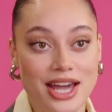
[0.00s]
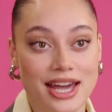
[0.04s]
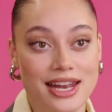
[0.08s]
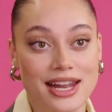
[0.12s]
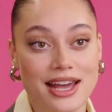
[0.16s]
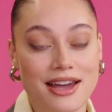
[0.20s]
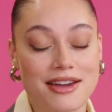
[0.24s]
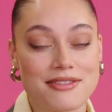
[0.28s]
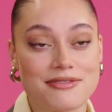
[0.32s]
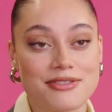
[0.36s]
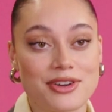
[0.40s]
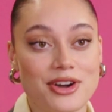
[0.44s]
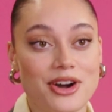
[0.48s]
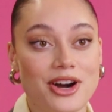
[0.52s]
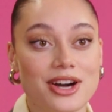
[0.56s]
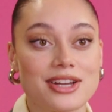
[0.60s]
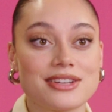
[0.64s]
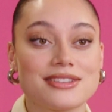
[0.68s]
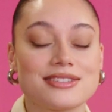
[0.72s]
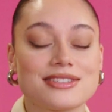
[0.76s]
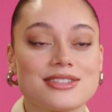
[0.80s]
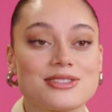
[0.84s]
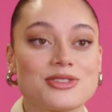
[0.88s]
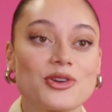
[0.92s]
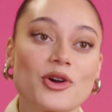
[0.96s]
and I've
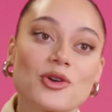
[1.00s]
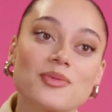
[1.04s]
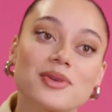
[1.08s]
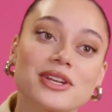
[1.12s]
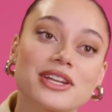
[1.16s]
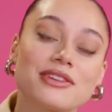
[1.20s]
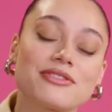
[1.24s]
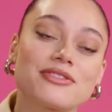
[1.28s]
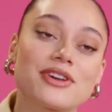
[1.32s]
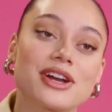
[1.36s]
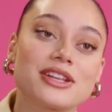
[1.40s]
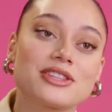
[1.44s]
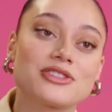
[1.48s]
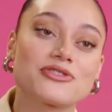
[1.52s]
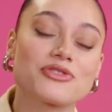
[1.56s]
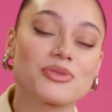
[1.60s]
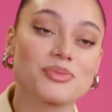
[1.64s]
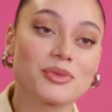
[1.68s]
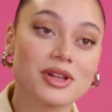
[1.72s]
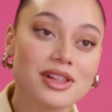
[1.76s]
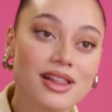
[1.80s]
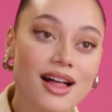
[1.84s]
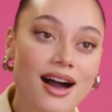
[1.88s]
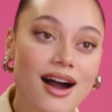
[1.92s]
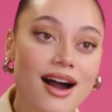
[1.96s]
got so many friends
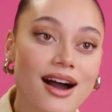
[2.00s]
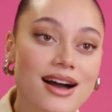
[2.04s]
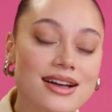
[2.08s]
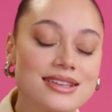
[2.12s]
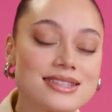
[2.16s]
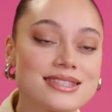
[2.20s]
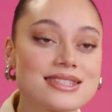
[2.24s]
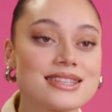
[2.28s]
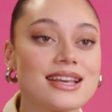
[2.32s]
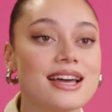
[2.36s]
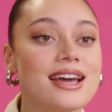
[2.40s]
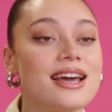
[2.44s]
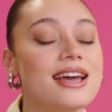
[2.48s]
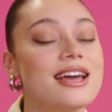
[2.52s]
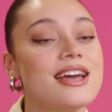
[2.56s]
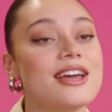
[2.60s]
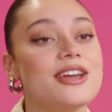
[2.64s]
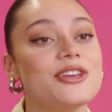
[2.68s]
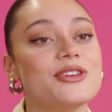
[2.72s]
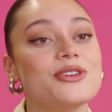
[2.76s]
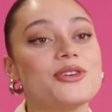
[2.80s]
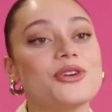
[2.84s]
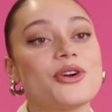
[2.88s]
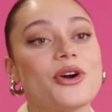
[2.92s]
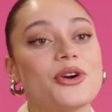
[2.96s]
from class.
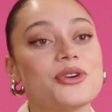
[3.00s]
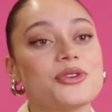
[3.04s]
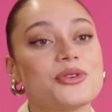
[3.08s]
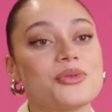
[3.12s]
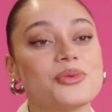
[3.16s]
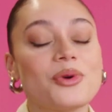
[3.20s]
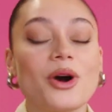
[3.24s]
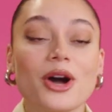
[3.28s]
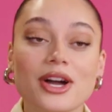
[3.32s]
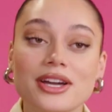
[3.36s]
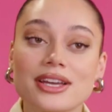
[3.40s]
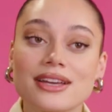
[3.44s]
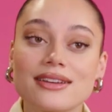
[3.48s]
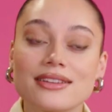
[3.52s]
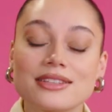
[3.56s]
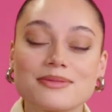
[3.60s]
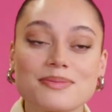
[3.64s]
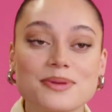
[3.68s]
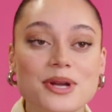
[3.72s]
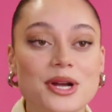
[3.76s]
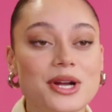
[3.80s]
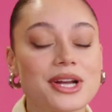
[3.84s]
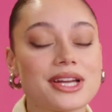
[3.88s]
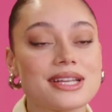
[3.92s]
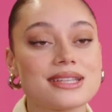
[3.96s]
You go to work
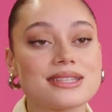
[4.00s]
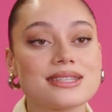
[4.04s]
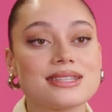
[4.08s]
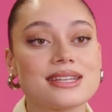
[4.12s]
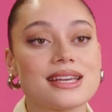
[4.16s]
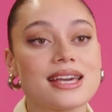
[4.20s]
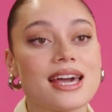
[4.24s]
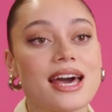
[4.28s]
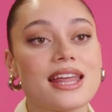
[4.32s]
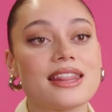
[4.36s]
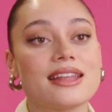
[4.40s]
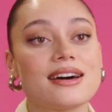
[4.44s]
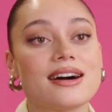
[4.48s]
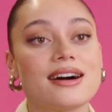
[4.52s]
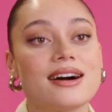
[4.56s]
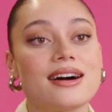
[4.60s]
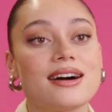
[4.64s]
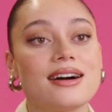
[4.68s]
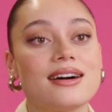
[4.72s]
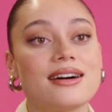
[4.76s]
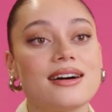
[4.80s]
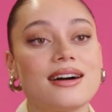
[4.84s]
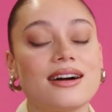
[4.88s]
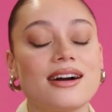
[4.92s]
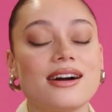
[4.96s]
experience
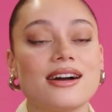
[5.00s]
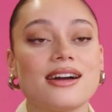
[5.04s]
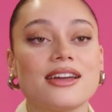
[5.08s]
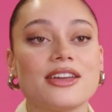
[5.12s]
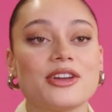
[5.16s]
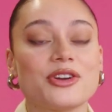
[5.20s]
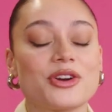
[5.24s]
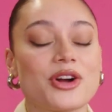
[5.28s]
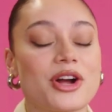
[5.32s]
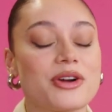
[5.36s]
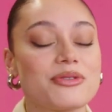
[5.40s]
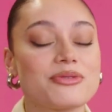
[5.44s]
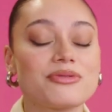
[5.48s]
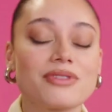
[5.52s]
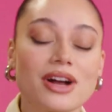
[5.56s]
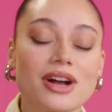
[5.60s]
together you're at